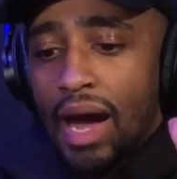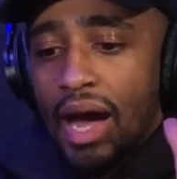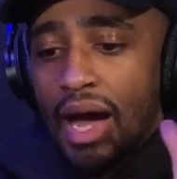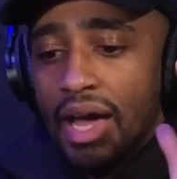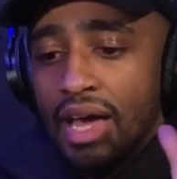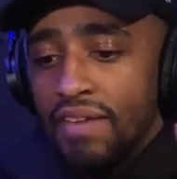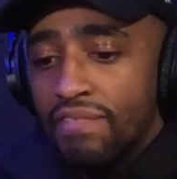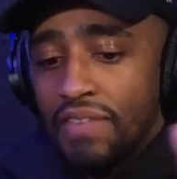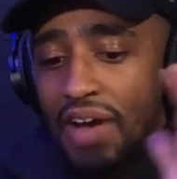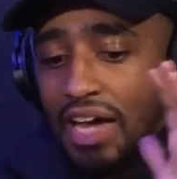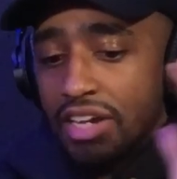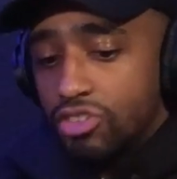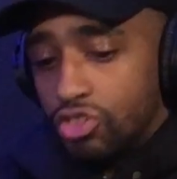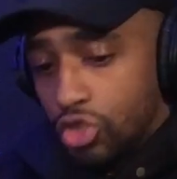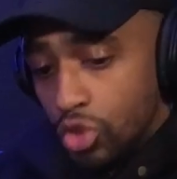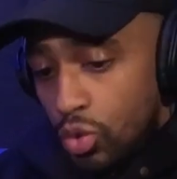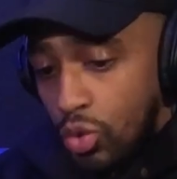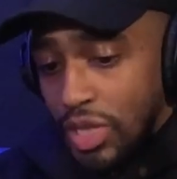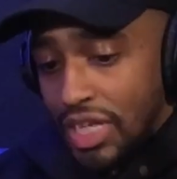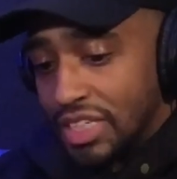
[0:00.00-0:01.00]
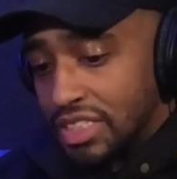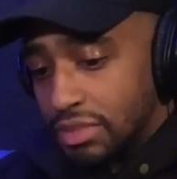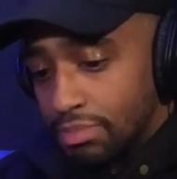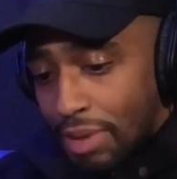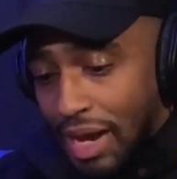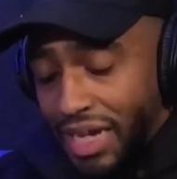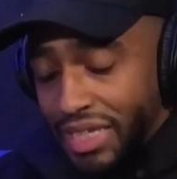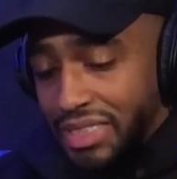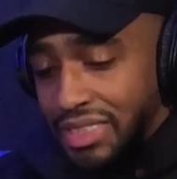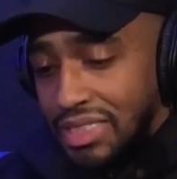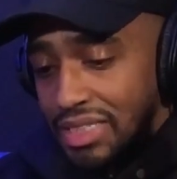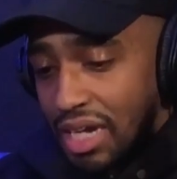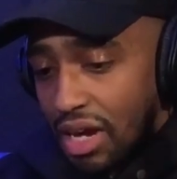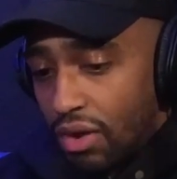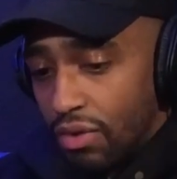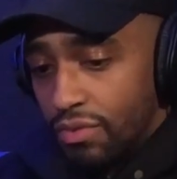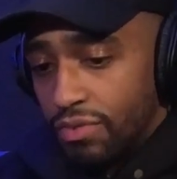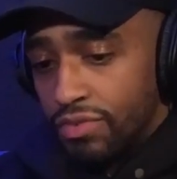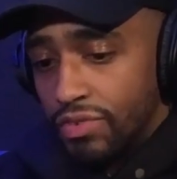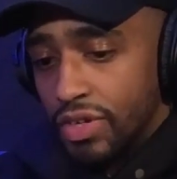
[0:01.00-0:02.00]
if I do this
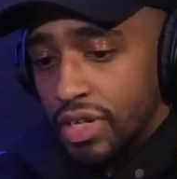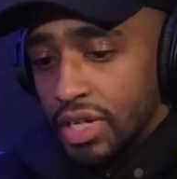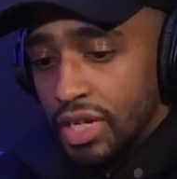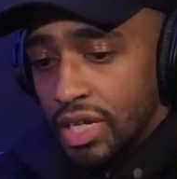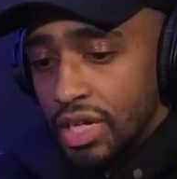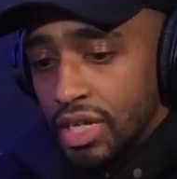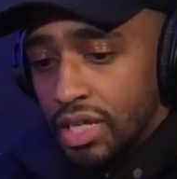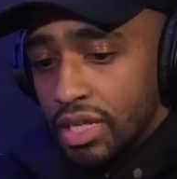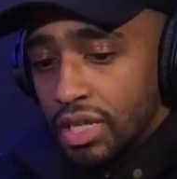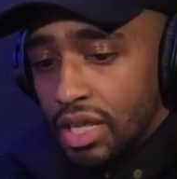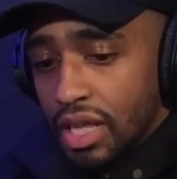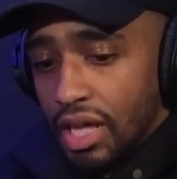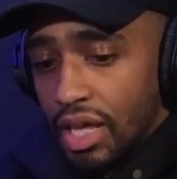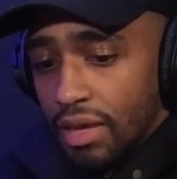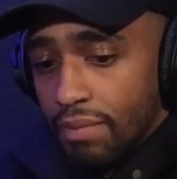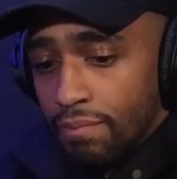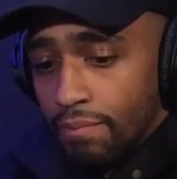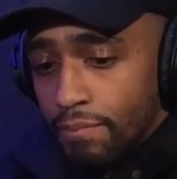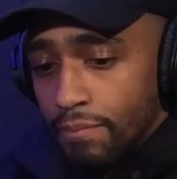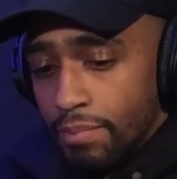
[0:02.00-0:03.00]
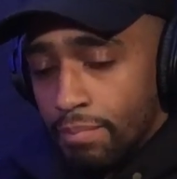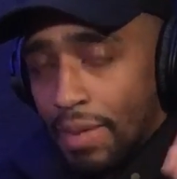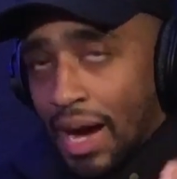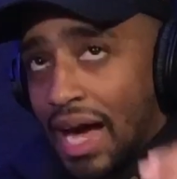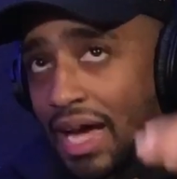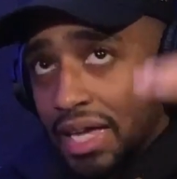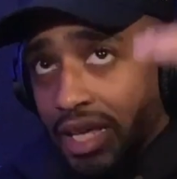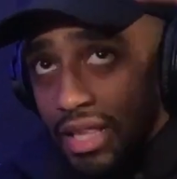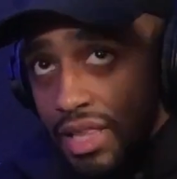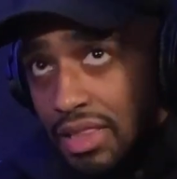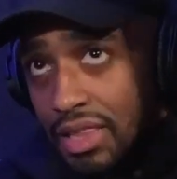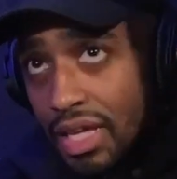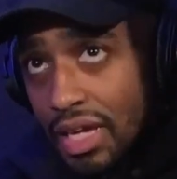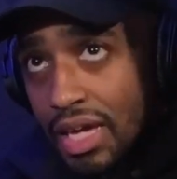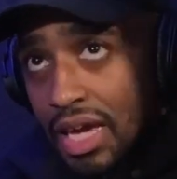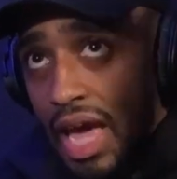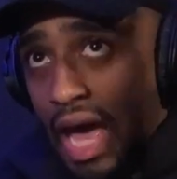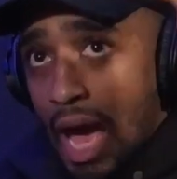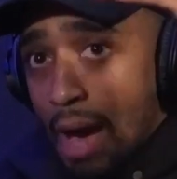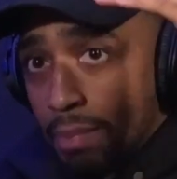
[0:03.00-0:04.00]
myself, the
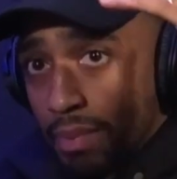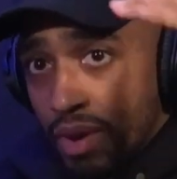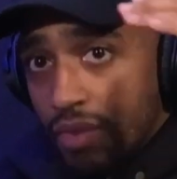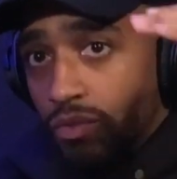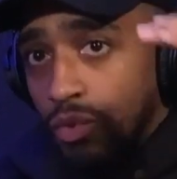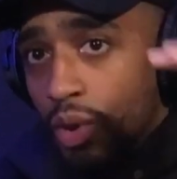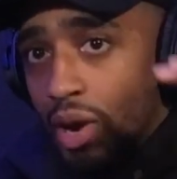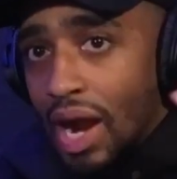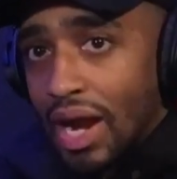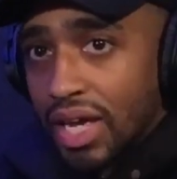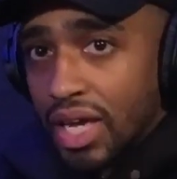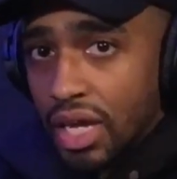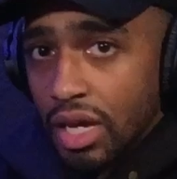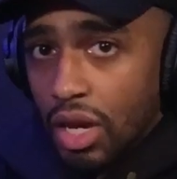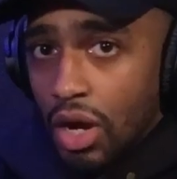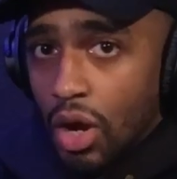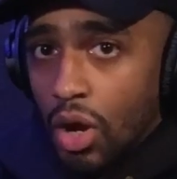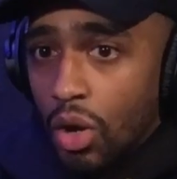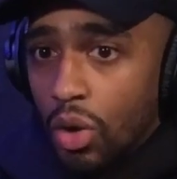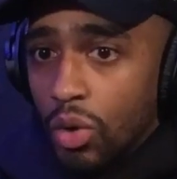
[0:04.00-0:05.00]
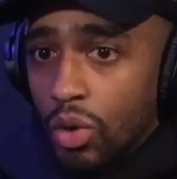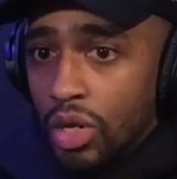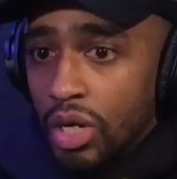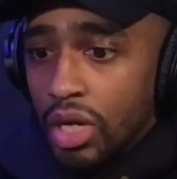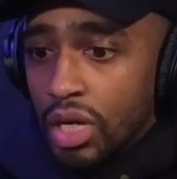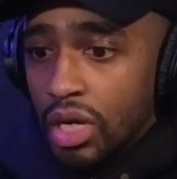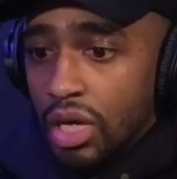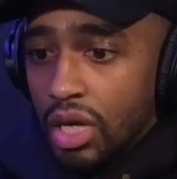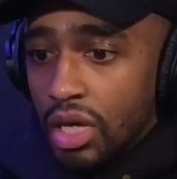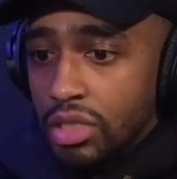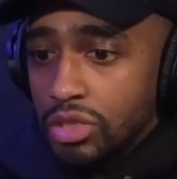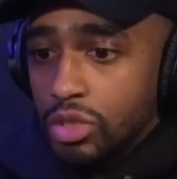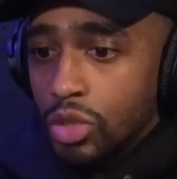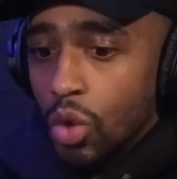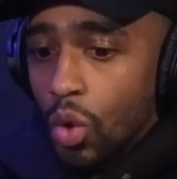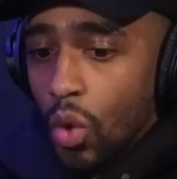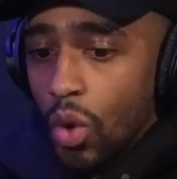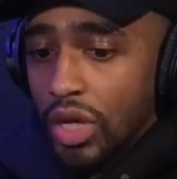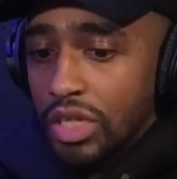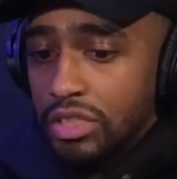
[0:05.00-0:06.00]
cap of where I can go is
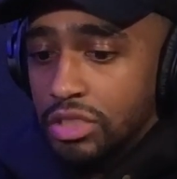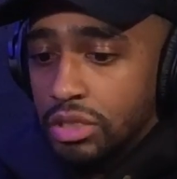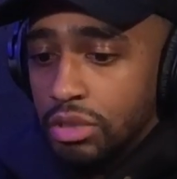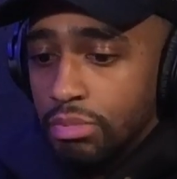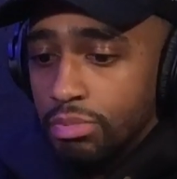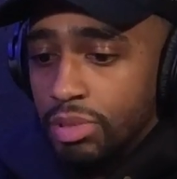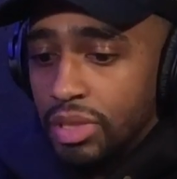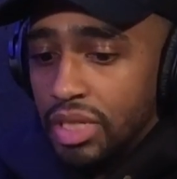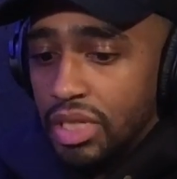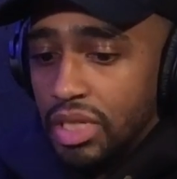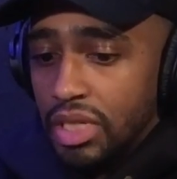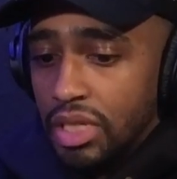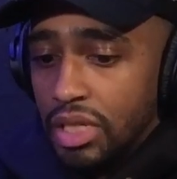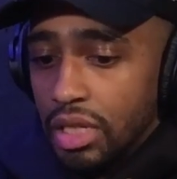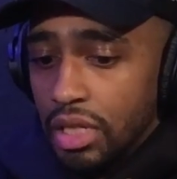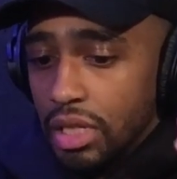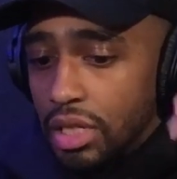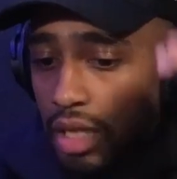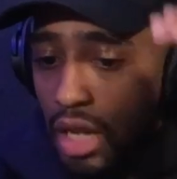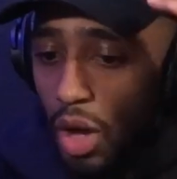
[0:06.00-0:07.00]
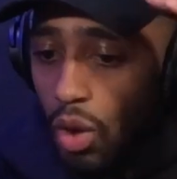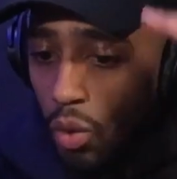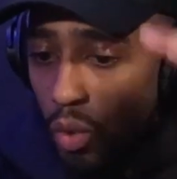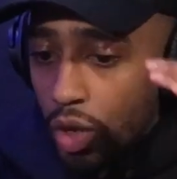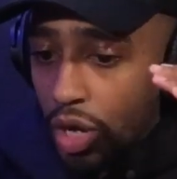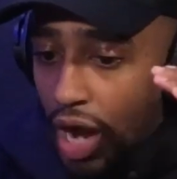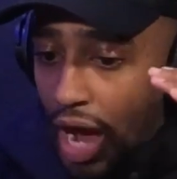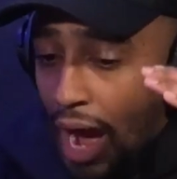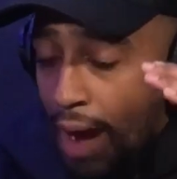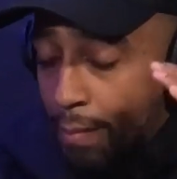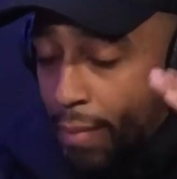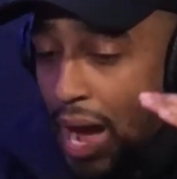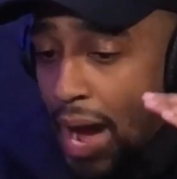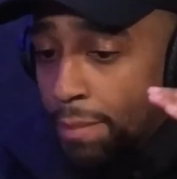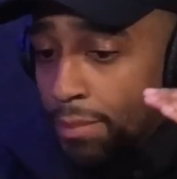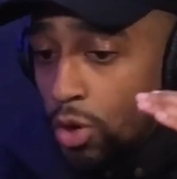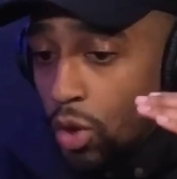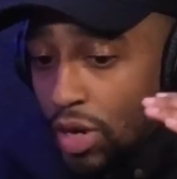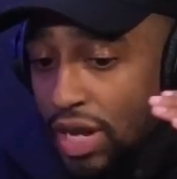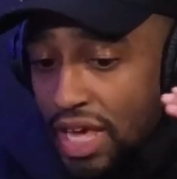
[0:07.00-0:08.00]
going to be lower.
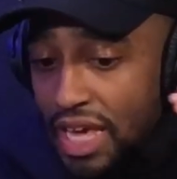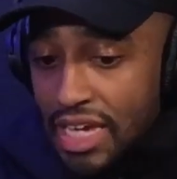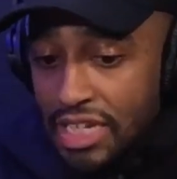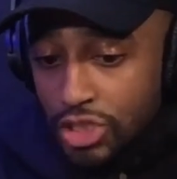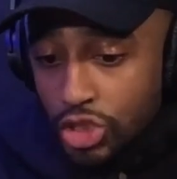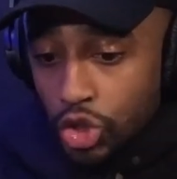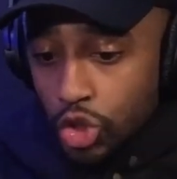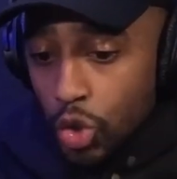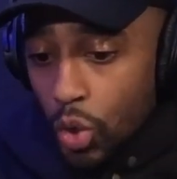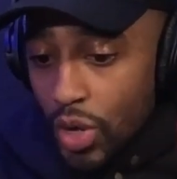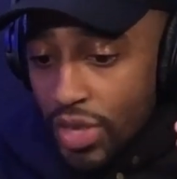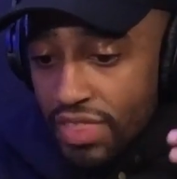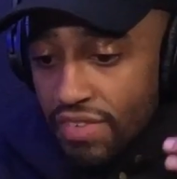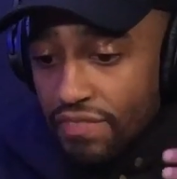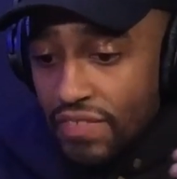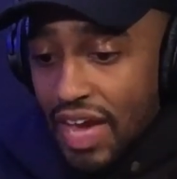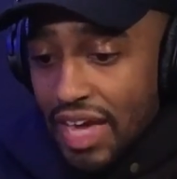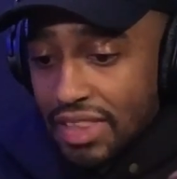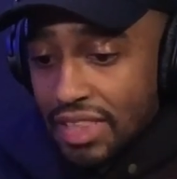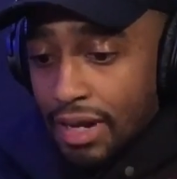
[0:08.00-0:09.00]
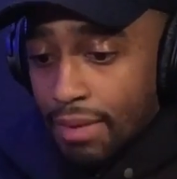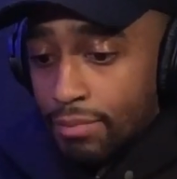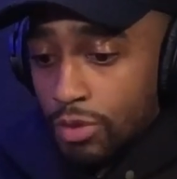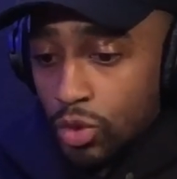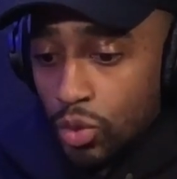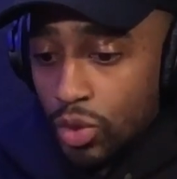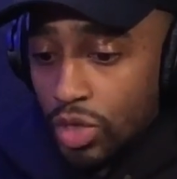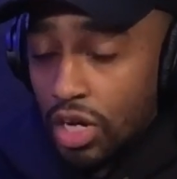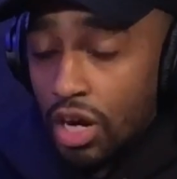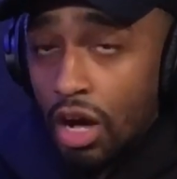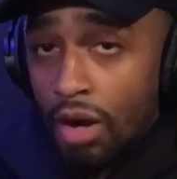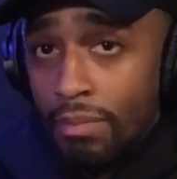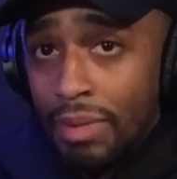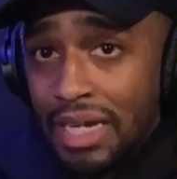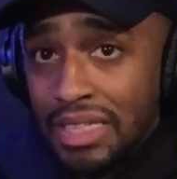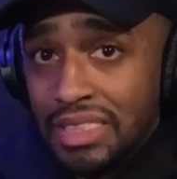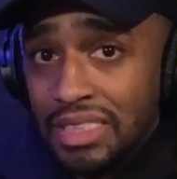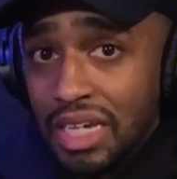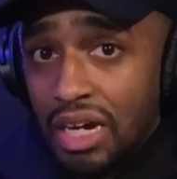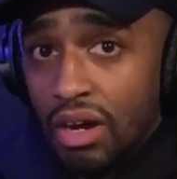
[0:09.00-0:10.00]
I'm going to enjoy the fact that I'm doing it all
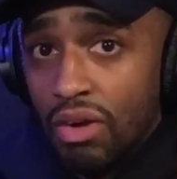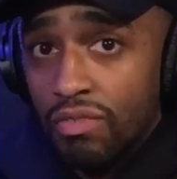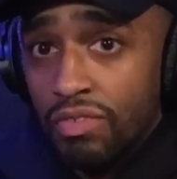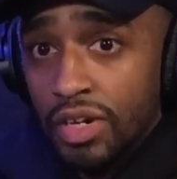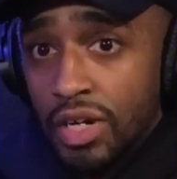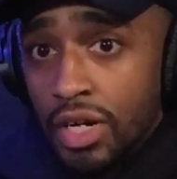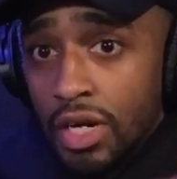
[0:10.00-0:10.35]
myself,